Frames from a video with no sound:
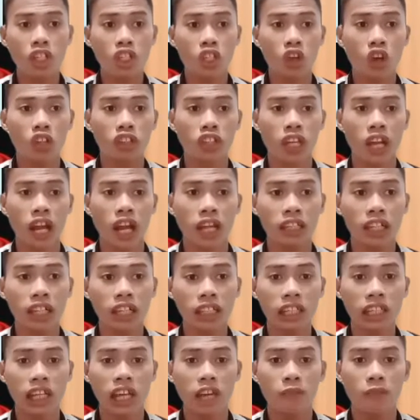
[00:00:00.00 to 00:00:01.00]

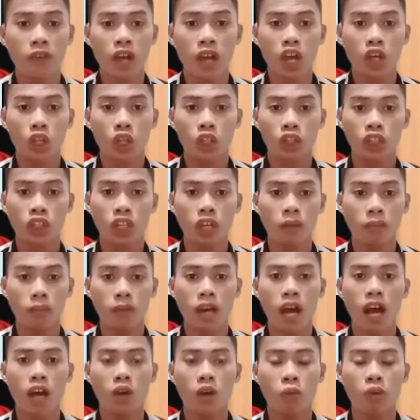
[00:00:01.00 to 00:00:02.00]
continental drift,
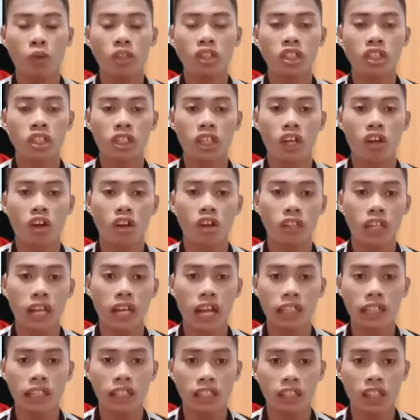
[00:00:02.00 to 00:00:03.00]
which is the
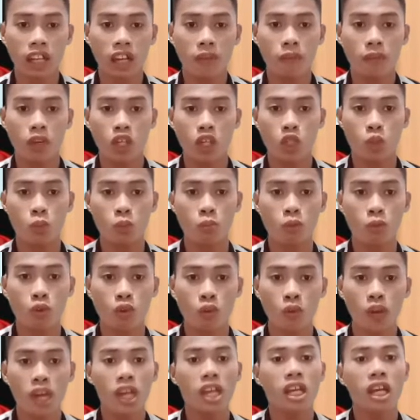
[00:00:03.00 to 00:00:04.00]
continental drift is
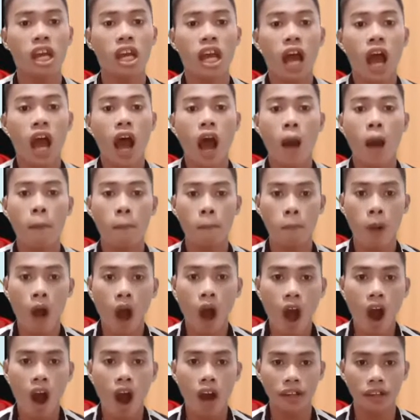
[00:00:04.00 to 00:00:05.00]
moving
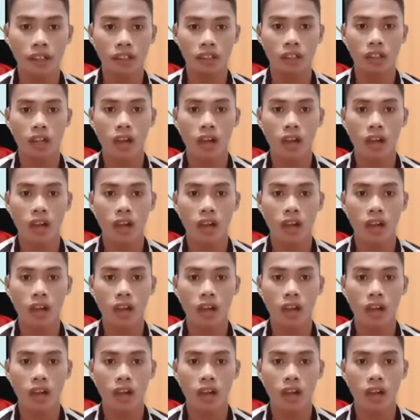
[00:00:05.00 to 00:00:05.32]
apart.